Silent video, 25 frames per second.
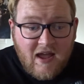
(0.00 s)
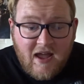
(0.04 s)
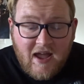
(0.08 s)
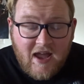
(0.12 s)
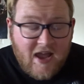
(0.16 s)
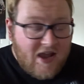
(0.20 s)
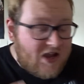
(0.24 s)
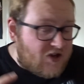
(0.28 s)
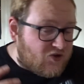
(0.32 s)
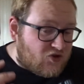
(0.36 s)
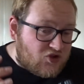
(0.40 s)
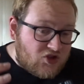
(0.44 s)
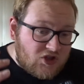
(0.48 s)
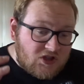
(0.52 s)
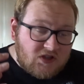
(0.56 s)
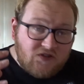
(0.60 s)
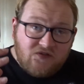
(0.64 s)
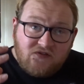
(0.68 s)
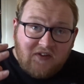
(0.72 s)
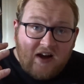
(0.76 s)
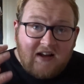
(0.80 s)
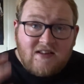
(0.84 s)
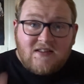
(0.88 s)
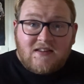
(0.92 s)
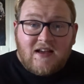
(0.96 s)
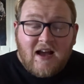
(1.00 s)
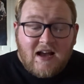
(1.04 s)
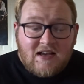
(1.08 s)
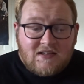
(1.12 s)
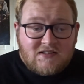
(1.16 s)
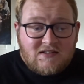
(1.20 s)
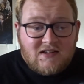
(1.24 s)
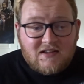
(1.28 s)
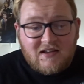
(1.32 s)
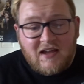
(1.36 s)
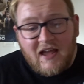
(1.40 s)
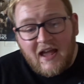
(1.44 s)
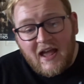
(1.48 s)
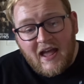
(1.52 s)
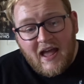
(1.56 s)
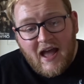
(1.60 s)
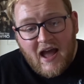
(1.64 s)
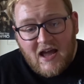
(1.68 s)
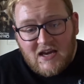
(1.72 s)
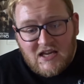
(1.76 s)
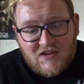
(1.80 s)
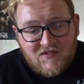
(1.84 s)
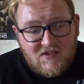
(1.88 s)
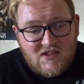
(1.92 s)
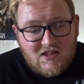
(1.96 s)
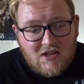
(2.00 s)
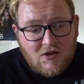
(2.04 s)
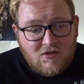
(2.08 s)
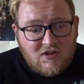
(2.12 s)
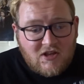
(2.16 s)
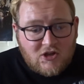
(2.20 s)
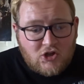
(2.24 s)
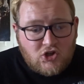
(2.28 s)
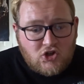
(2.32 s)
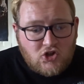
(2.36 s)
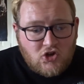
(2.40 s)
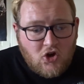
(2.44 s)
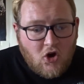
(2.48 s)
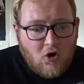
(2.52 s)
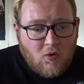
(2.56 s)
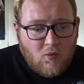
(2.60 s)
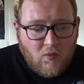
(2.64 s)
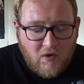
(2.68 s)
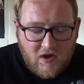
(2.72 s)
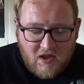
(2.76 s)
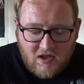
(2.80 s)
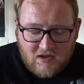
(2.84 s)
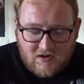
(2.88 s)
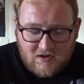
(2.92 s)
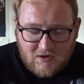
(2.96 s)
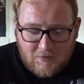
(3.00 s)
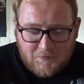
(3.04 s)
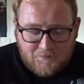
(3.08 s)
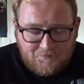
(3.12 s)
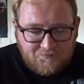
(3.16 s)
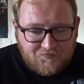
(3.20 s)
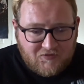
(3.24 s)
It is just fantastic. And even down to a shot where